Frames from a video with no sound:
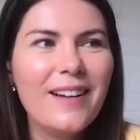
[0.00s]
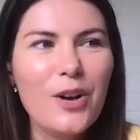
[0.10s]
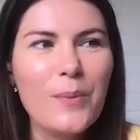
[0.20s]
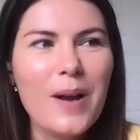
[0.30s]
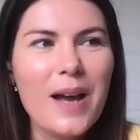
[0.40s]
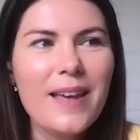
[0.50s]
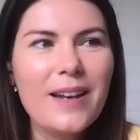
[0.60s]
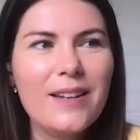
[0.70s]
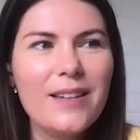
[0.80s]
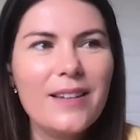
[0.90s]
and
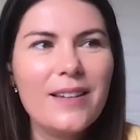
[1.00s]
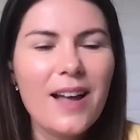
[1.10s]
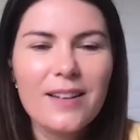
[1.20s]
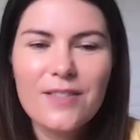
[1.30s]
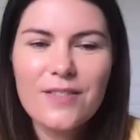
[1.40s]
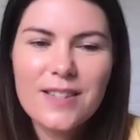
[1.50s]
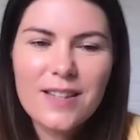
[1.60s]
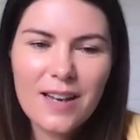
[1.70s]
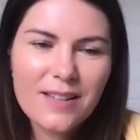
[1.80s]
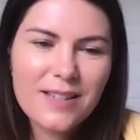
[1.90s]
then the island of
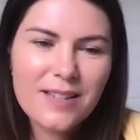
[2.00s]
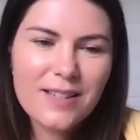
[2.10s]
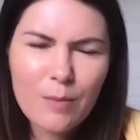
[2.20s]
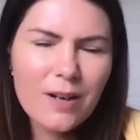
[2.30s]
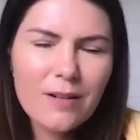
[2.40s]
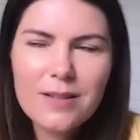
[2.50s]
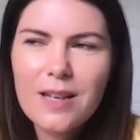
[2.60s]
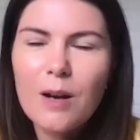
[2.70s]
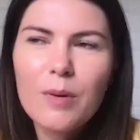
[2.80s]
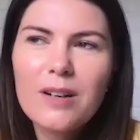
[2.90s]

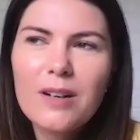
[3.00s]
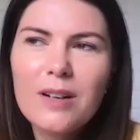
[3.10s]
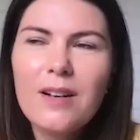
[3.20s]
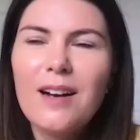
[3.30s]
Saba.